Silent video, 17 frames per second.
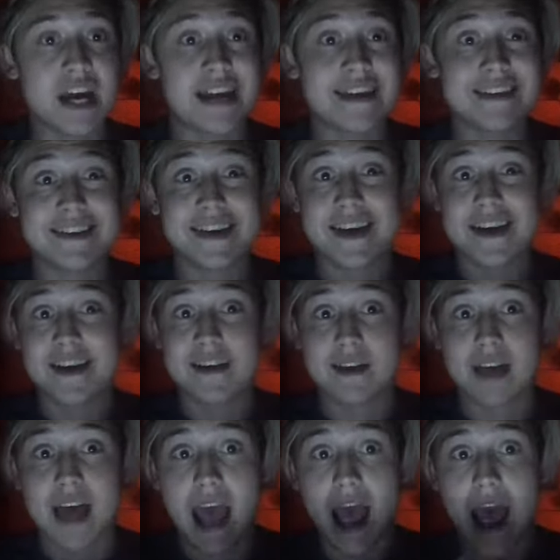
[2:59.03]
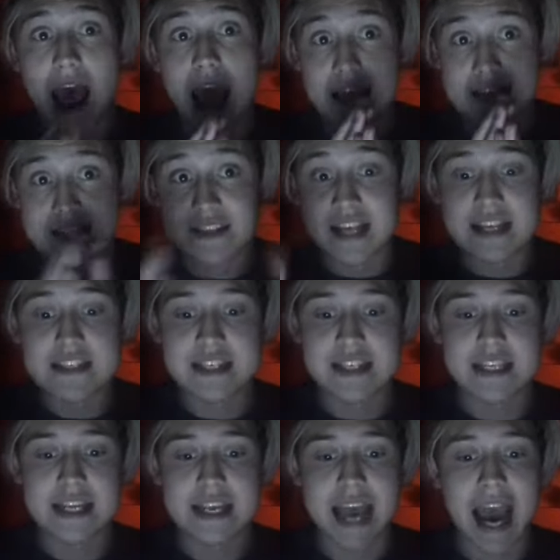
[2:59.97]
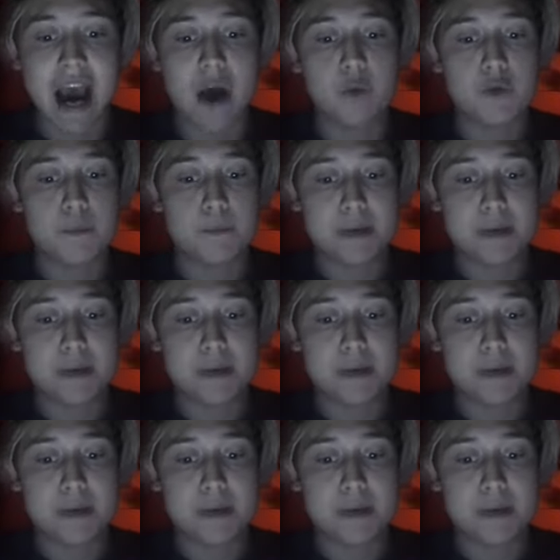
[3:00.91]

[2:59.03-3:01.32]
and aesthetically how the